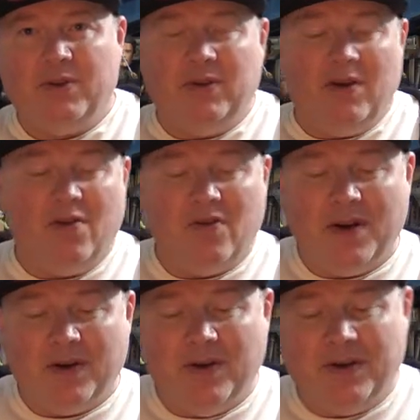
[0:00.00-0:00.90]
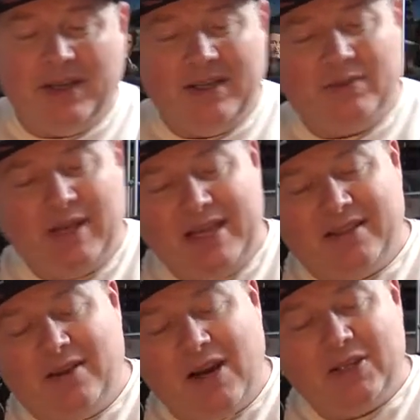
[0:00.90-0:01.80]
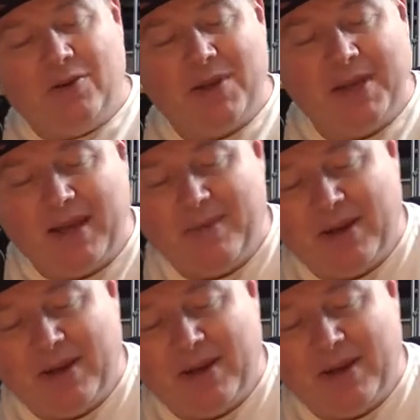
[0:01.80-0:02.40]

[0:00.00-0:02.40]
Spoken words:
on it are quite good, and it's an iToy game